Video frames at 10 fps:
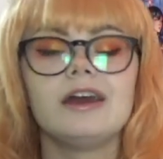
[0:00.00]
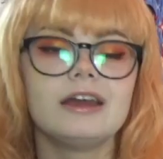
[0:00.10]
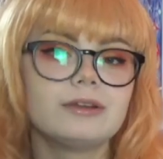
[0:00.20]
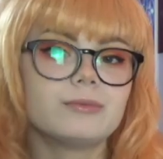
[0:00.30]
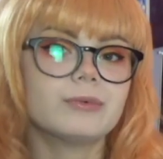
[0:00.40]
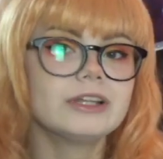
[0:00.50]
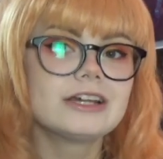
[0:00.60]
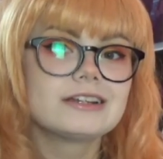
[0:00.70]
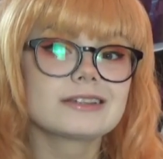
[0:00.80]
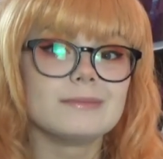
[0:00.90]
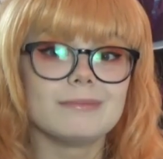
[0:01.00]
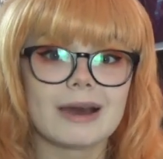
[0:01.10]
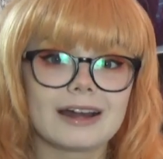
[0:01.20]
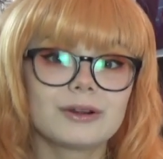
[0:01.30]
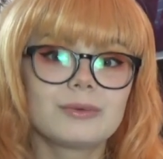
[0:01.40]
It really doesn't
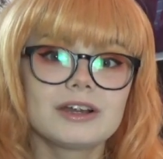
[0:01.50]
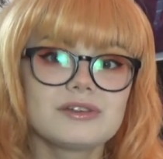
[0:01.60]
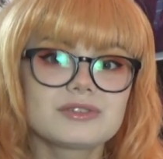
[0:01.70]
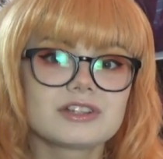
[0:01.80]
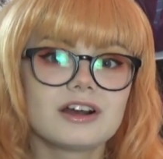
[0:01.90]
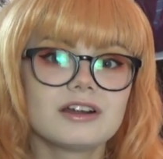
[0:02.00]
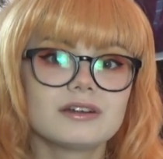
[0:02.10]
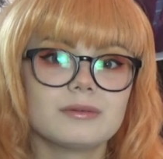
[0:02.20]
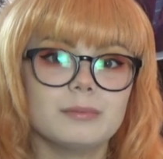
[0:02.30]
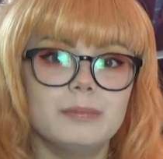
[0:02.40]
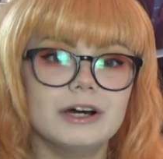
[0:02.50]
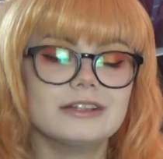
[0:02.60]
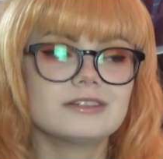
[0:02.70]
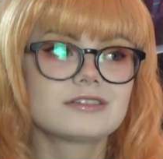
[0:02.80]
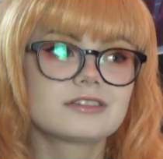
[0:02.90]
matter where you start,
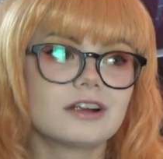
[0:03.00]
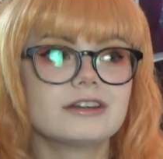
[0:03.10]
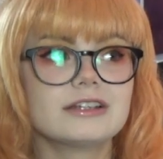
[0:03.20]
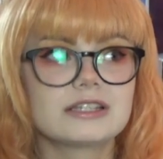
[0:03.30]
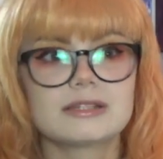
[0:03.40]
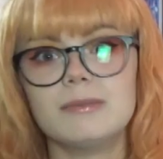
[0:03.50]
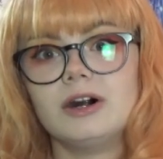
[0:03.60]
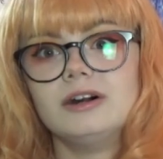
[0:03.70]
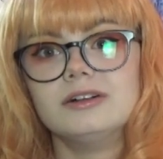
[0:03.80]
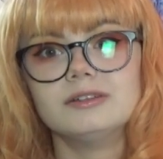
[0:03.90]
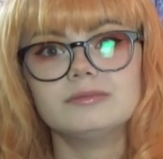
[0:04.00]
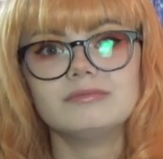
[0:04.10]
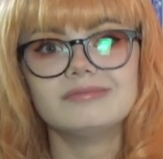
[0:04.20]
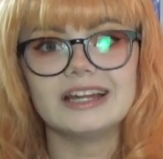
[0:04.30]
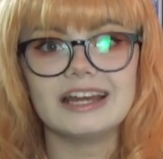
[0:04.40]
but starting small
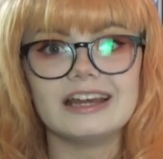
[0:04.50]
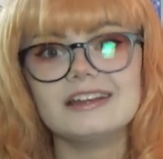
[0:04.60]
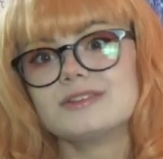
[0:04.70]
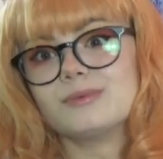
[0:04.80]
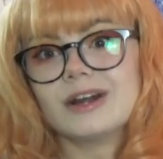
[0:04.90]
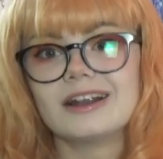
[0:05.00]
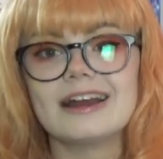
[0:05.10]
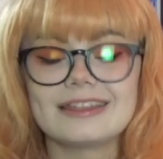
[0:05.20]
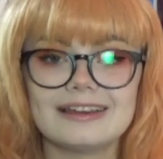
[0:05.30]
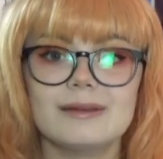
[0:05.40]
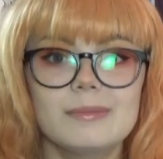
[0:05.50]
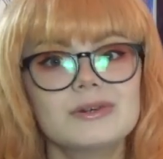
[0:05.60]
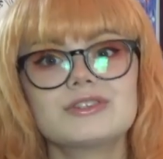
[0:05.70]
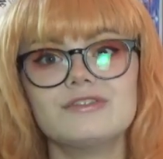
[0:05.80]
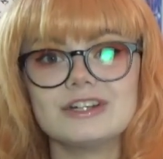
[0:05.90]
is where I think
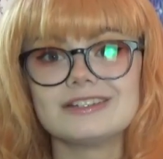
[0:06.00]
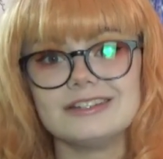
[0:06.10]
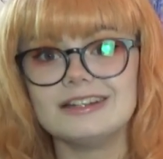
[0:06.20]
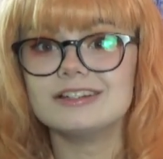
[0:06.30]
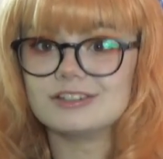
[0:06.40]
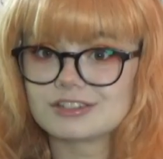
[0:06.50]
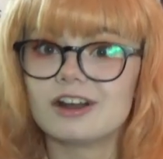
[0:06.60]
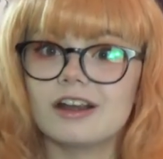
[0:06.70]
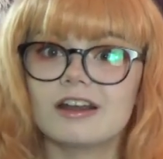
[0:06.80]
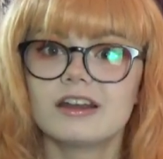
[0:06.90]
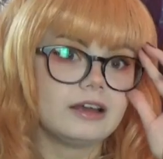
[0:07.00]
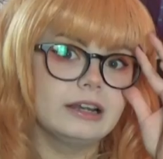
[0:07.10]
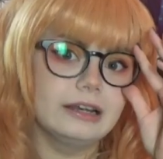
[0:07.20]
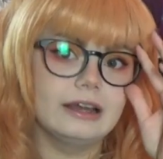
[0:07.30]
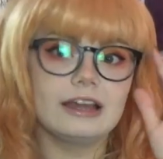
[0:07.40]
most of us need to start.
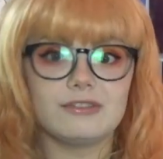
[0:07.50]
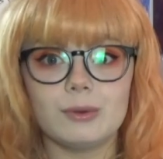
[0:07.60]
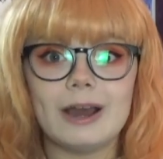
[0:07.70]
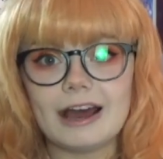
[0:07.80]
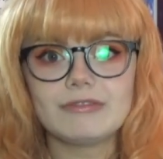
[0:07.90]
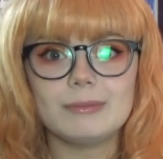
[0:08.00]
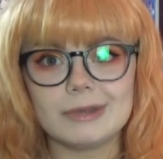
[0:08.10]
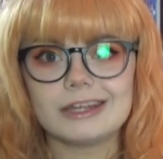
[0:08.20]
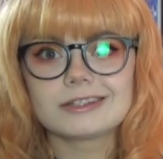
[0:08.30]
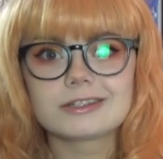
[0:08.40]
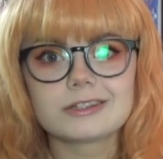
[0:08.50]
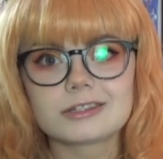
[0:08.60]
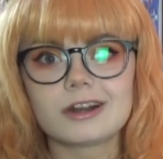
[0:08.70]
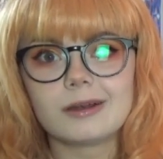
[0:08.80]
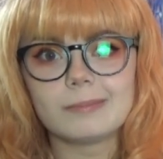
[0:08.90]
If you have the means to
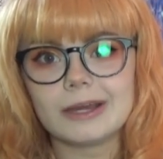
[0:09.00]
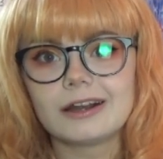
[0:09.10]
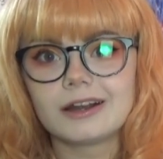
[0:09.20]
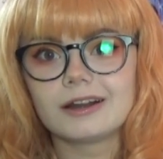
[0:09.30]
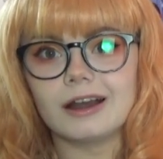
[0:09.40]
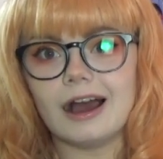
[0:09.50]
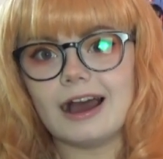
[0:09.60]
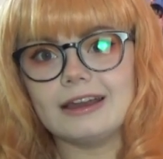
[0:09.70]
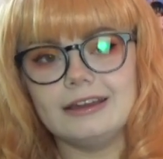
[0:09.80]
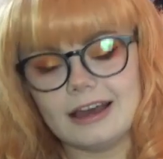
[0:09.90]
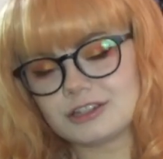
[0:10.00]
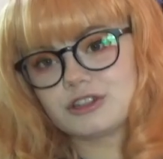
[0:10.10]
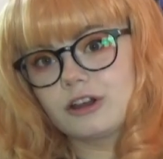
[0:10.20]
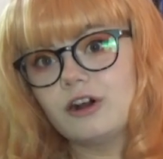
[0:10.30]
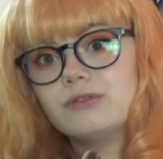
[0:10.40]
start bigger, I
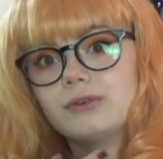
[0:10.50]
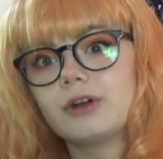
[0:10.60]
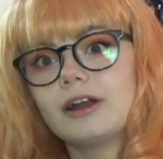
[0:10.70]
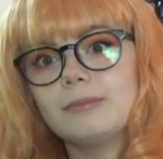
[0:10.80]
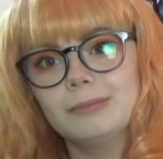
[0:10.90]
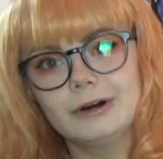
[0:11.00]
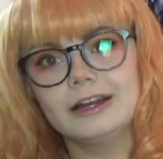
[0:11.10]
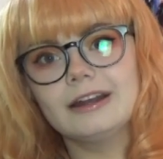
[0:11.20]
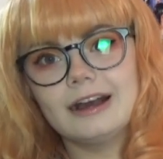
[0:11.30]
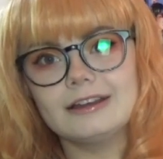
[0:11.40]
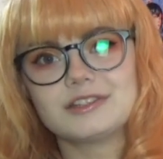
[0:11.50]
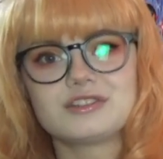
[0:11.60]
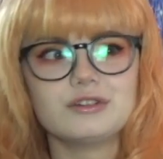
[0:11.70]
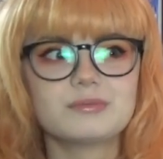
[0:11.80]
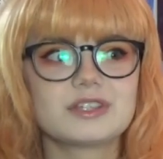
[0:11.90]
guess go for it, but I
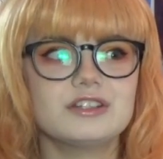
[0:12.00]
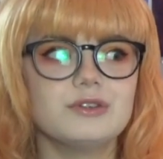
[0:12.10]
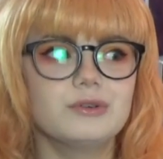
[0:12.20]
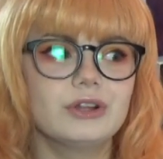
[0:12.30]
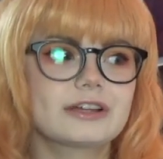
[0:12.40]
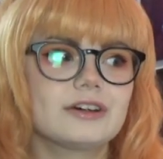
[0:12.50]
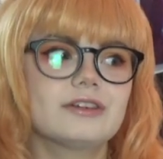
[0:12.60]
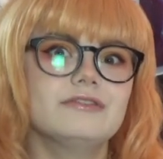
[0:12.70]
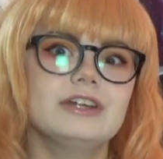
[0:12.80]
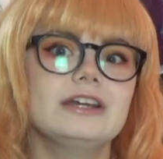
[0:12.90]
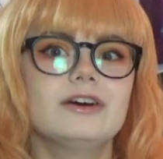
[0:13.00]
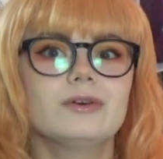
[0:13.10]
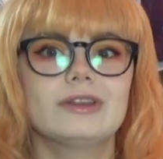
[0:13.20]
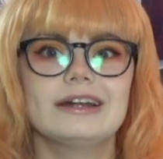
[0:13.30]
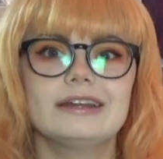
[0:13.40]
assume since you clicked on a
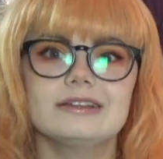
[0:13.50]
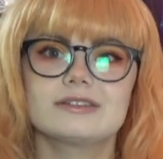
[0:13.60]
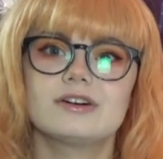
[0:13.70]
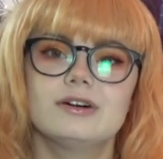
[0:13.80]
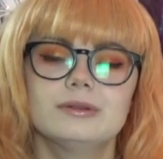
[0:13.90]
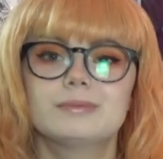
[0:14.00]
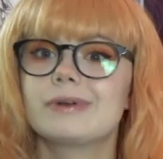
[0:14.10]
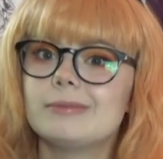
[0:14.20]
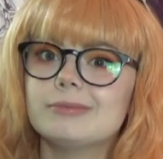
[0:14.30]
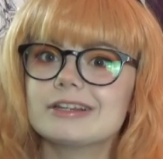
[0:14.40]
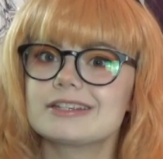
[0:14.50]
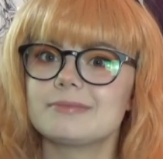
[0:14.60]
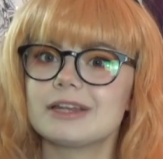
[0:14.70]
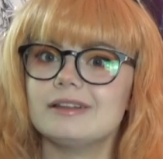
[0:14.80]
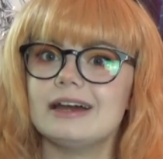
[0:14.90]
video that is called probably
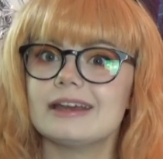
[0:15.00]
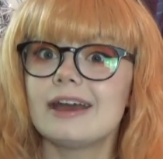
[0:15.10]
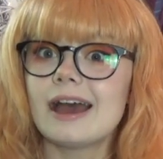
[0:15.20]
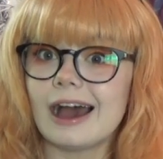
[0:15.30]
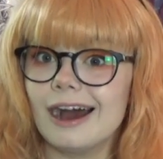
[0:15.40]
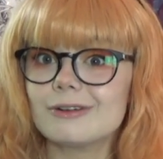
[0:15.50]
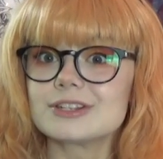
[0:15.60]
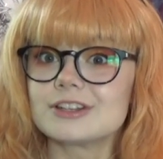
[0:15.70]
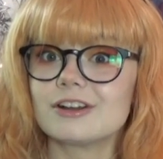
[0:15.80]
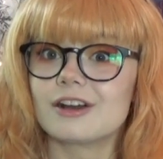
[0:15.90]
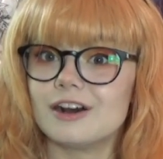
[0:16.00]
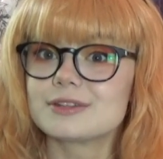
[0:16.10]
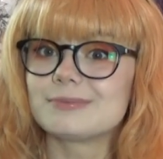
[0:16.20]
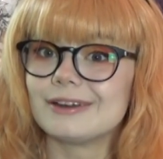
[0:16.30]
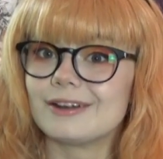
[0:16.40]
something like How to Start
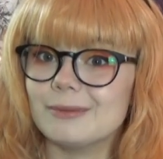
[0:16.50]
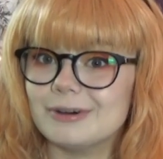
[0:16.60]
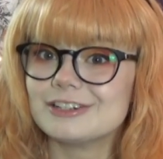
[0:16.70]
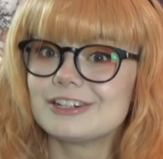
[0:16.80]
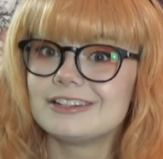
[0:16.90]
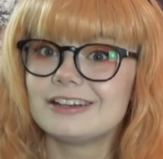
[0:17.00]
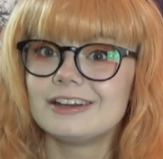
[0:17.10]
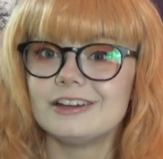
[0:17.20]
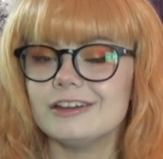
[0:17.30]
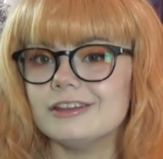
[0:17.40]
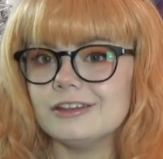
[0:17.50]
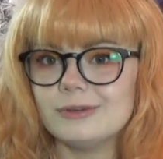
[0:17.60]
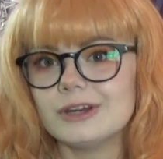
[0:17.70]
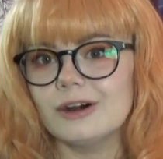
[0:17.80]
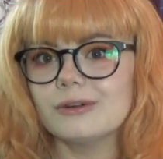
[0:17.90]
Cosplay on a Budget,
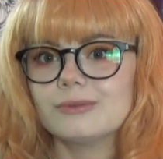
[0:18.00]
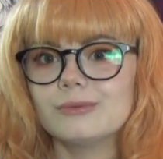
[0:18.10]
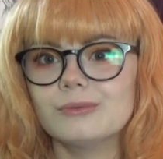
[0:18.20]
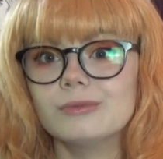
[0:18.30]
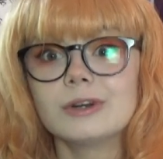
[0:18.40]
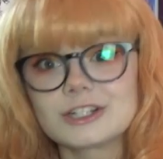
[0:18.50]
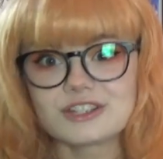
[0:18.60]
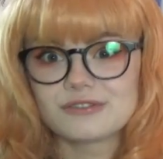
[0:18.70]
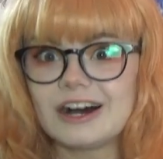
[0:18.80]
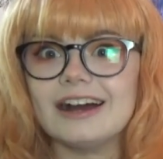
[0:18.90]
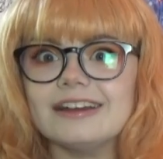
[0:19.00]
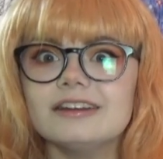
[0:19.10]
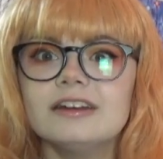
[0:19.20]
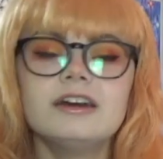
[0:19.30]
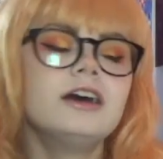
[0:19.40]
you don't, which is fine.